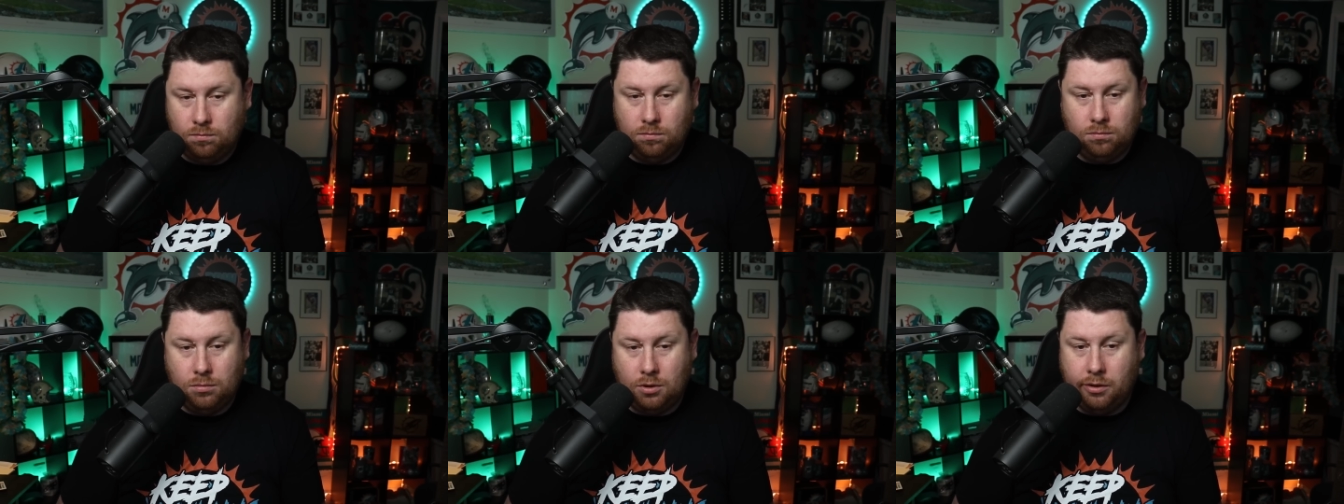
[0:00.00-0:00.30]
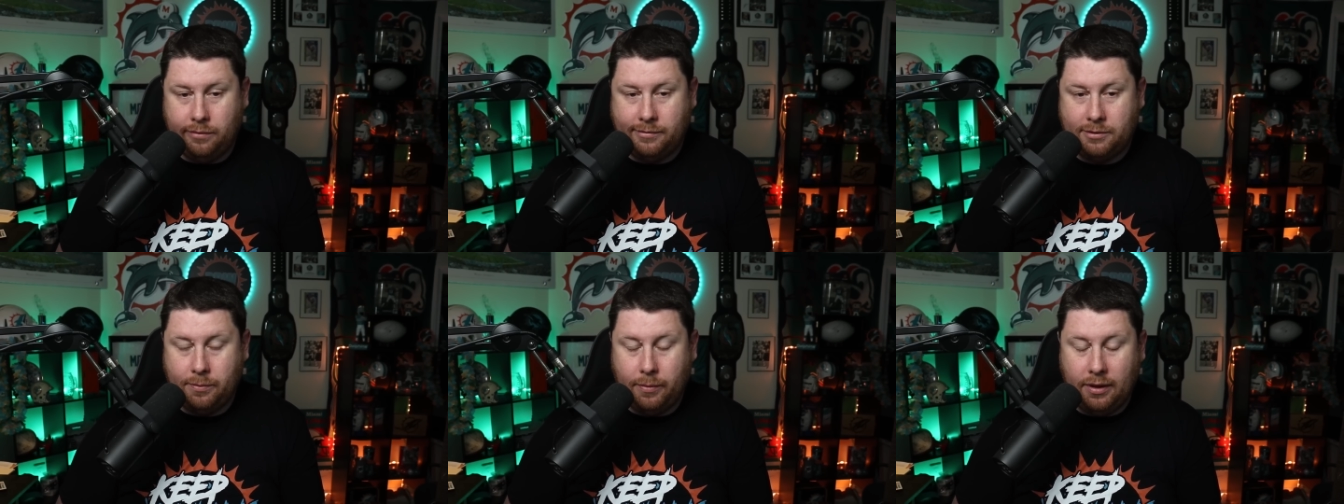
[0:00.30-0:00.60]
Durham
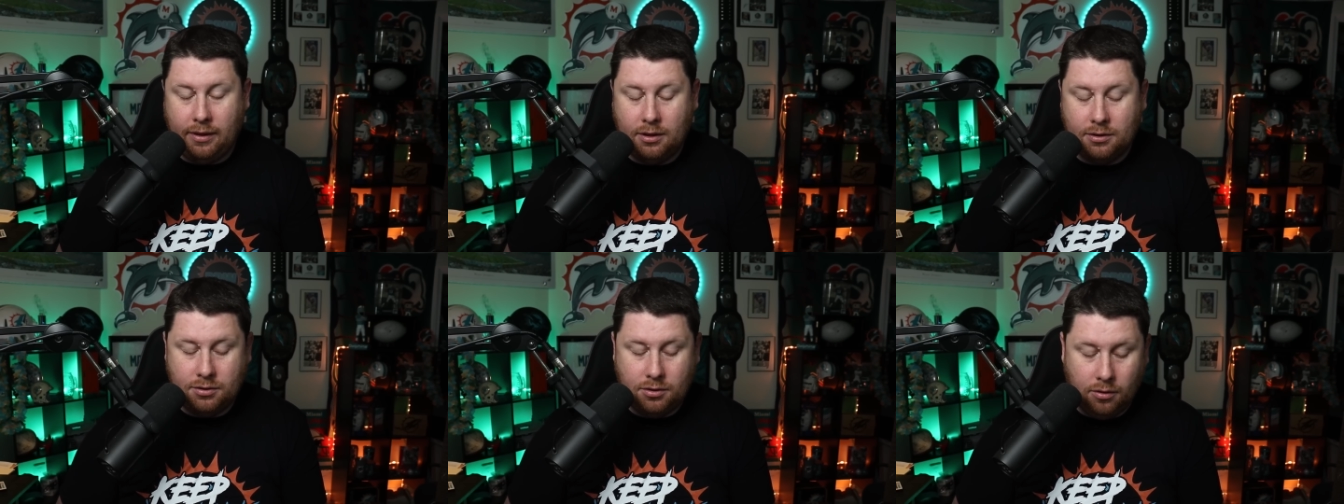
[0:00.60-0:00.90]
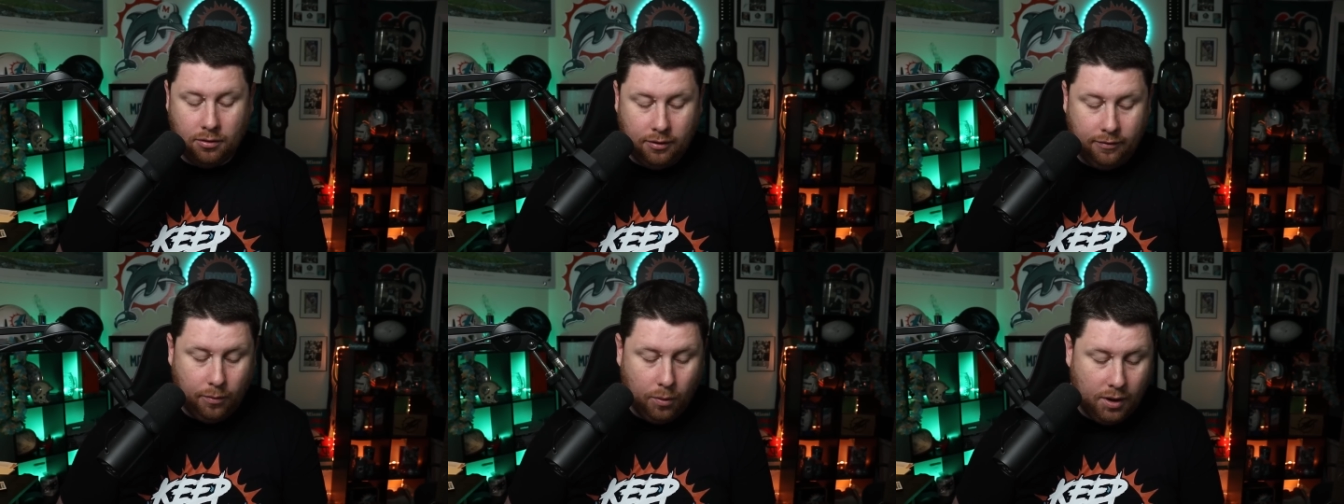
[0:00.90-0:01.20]
Smythe is the
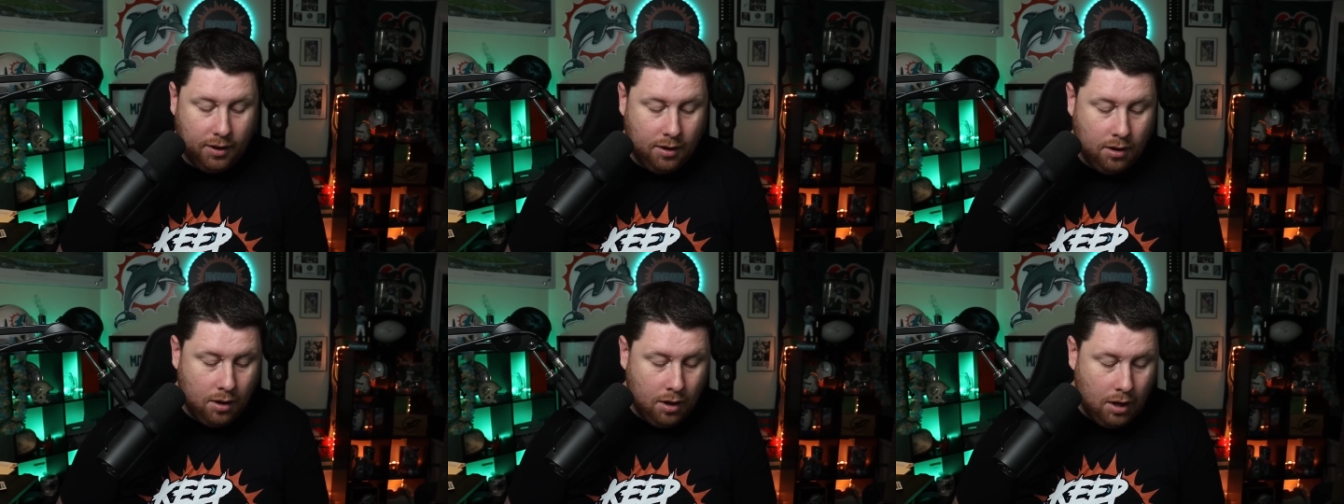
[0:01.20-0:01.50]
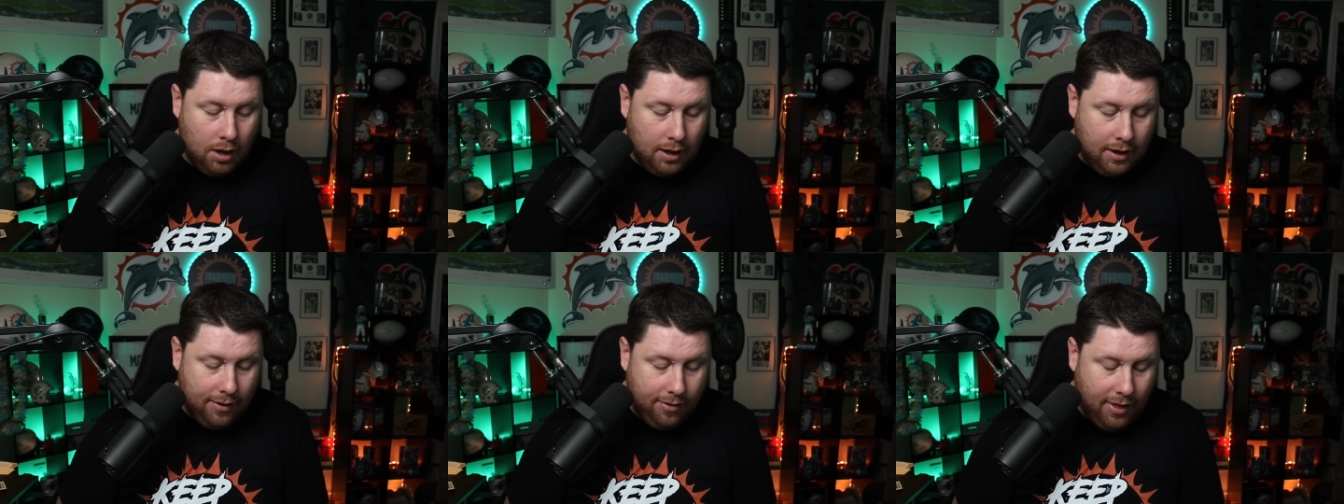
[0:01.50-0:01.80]
only one
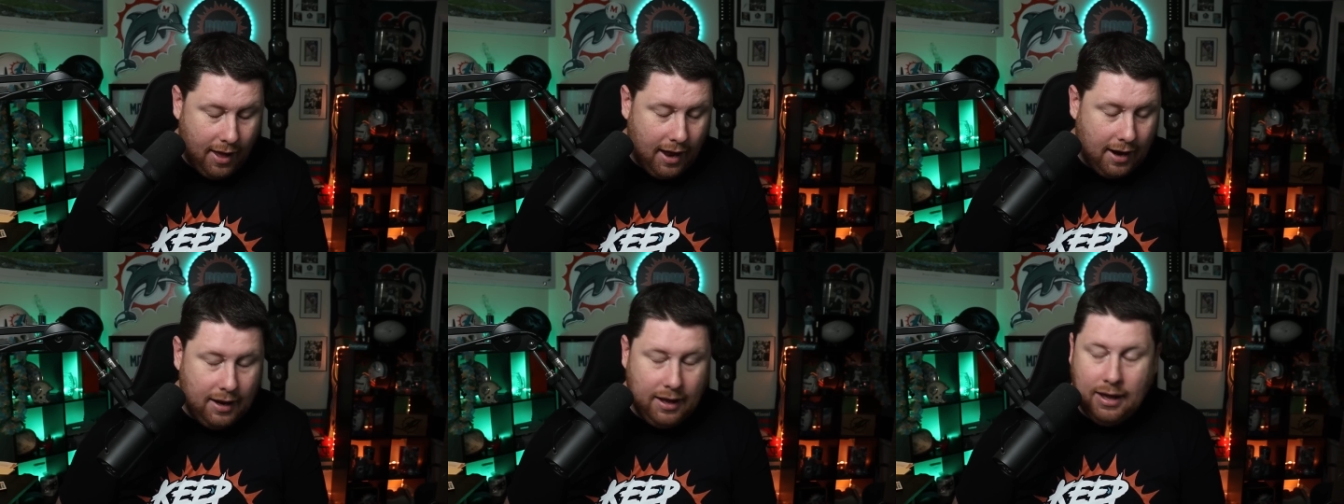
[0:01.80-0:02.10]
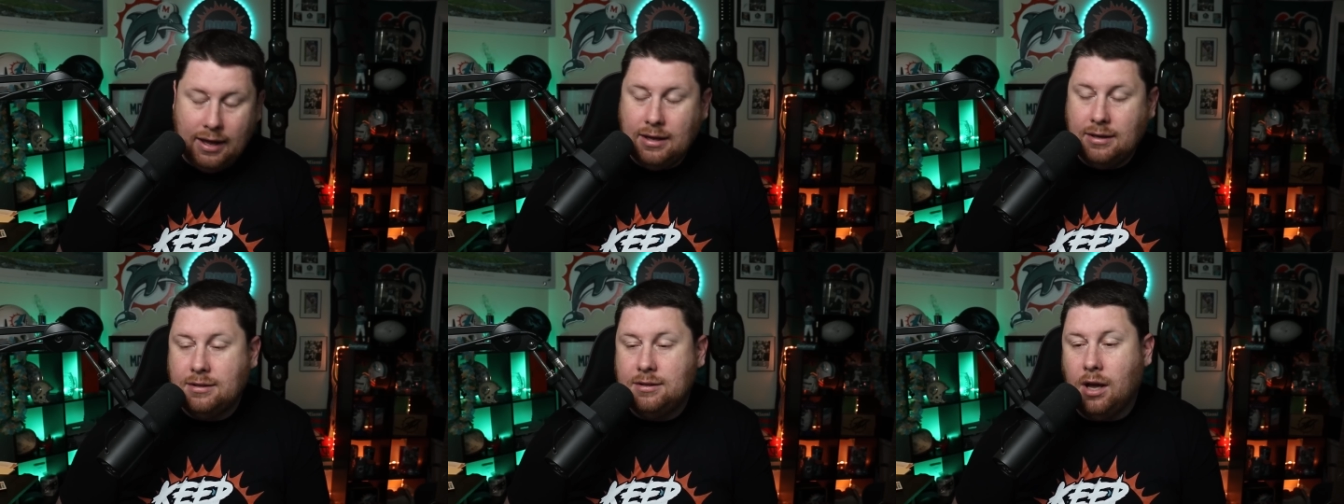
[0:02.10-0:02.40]
that
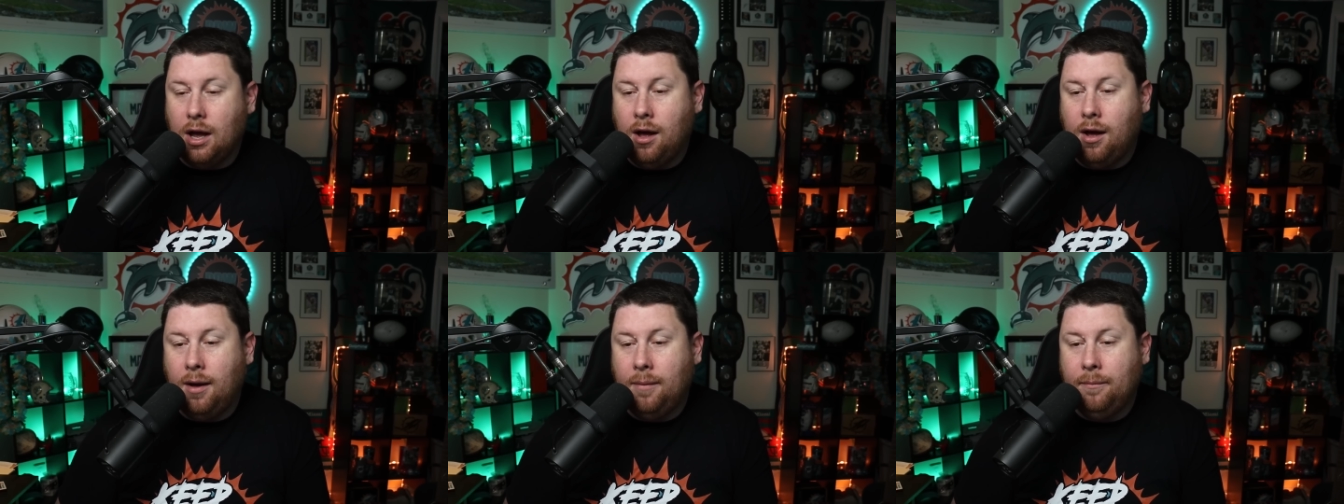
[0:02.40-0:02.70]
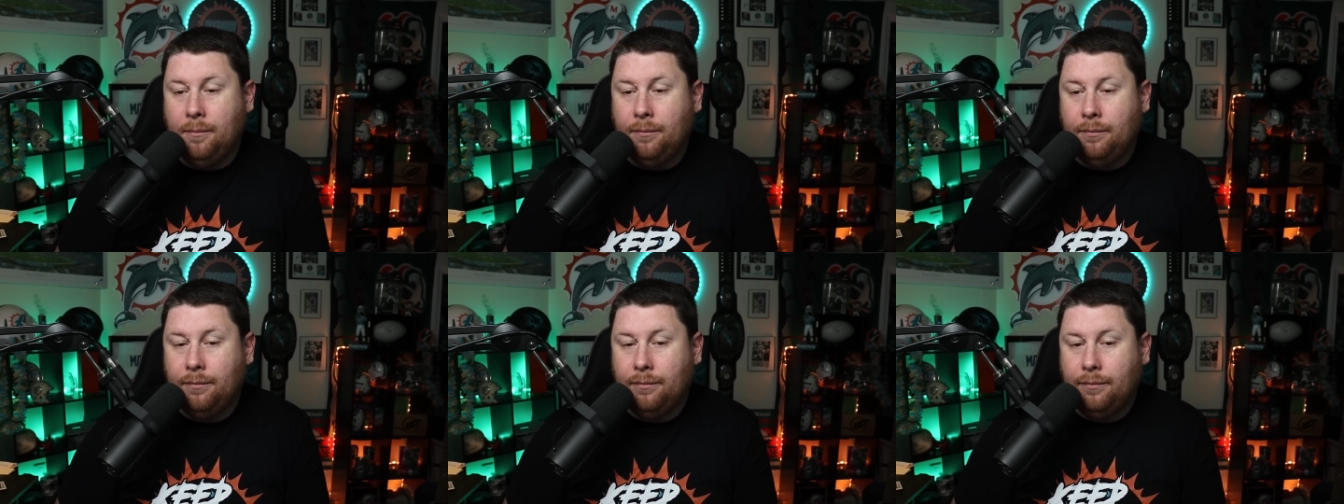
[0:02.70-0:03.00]
is
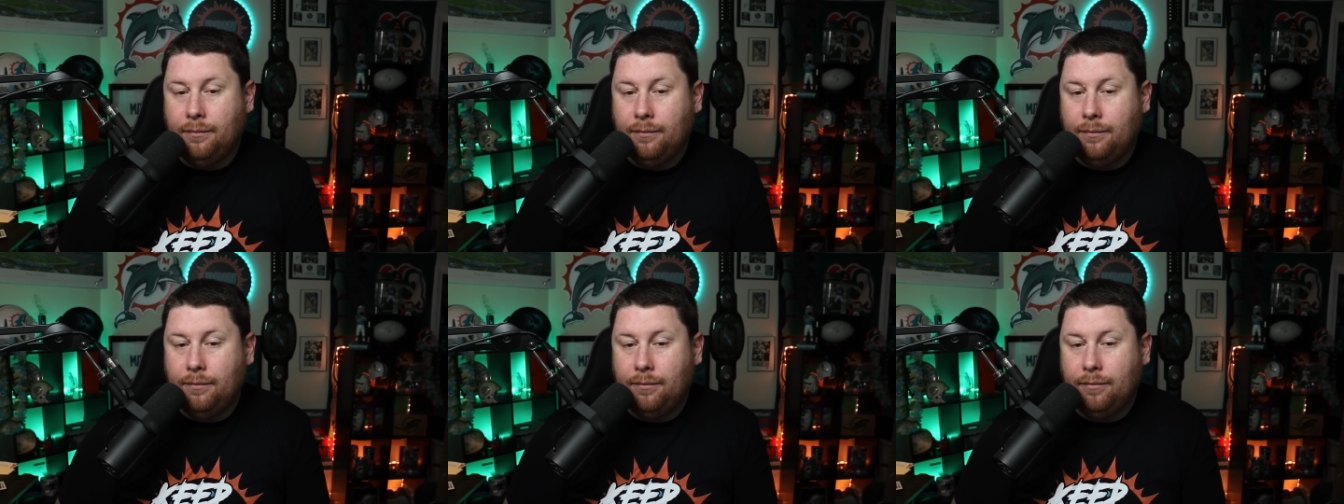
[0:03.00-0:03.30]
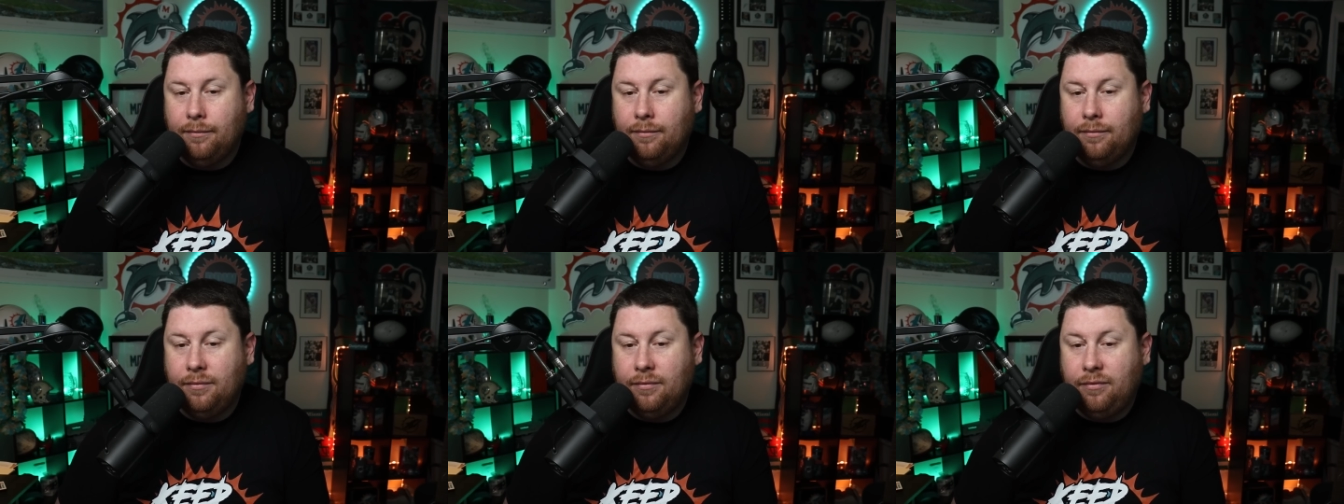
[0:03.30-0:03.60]
um
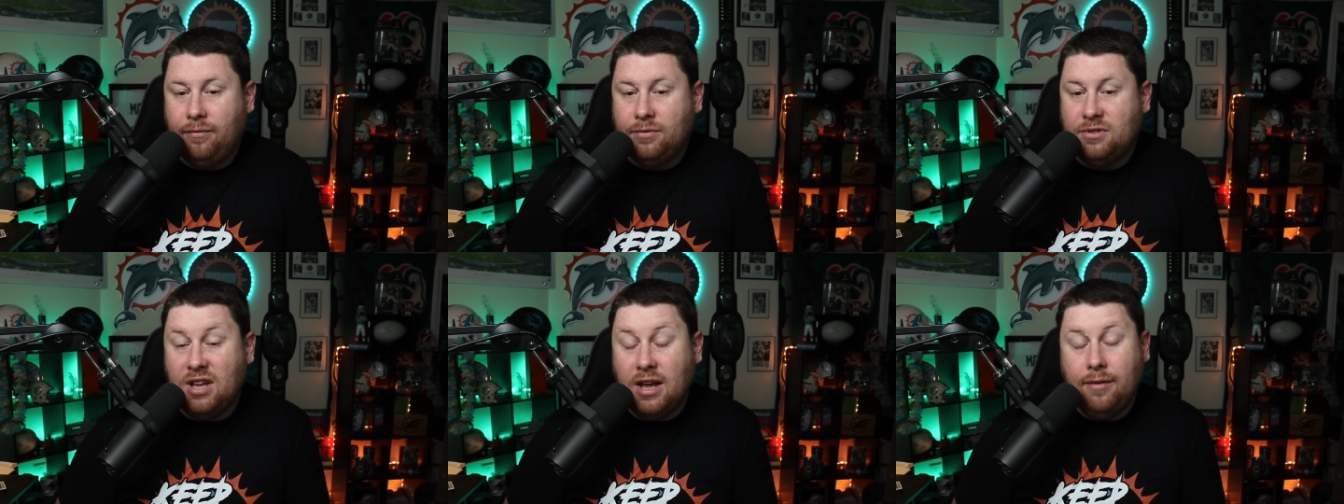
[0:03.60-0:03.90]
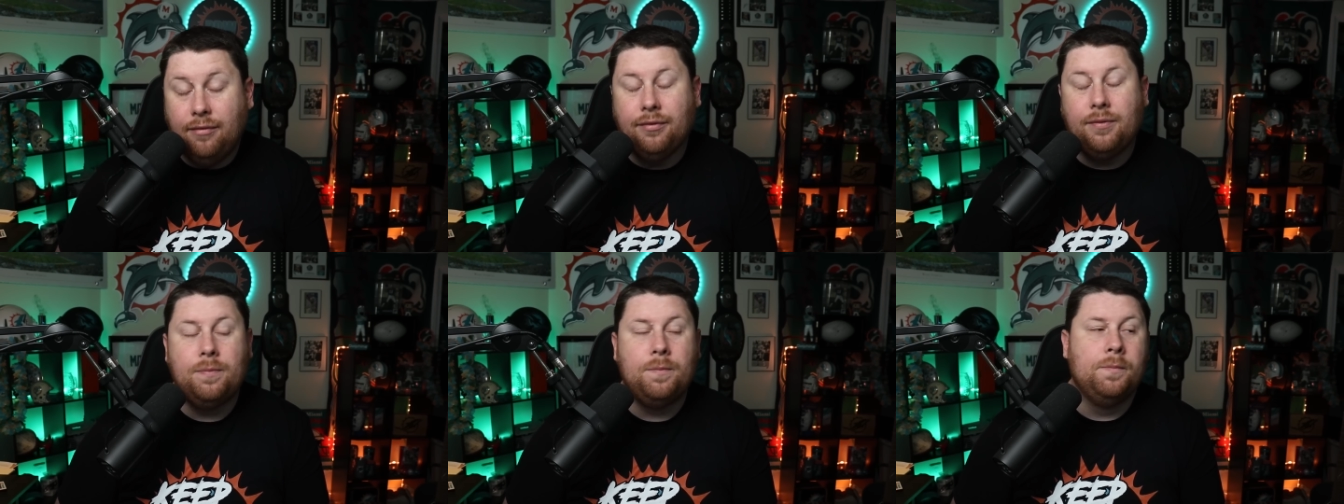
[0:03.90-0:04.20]

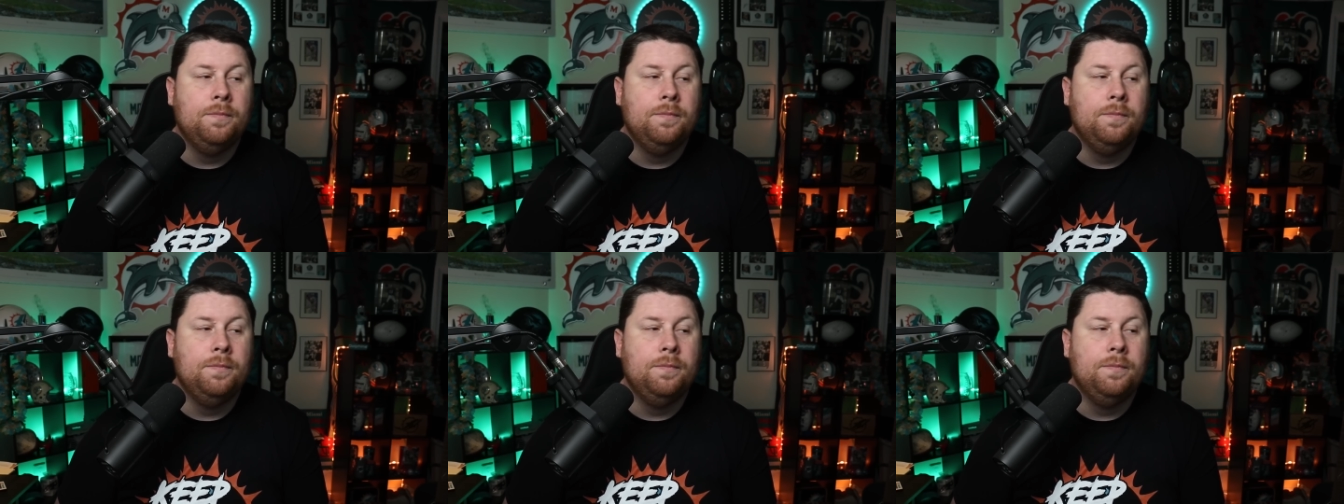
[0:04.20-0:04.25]
safe.